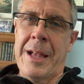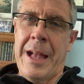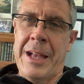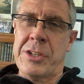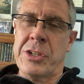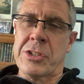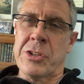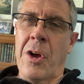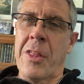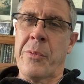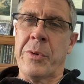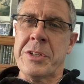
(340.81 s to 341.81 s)
and just
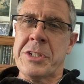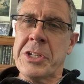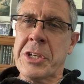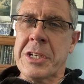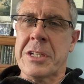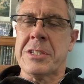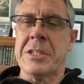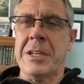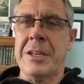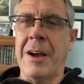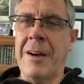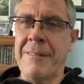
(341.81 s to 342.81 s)
saw the
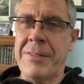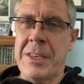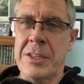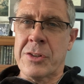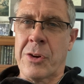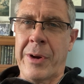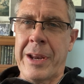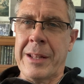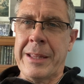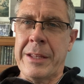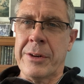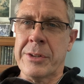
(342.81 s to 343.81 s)
resiliency of these great
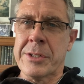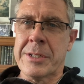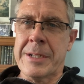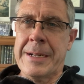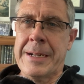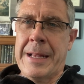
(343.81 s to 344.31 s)
leaders.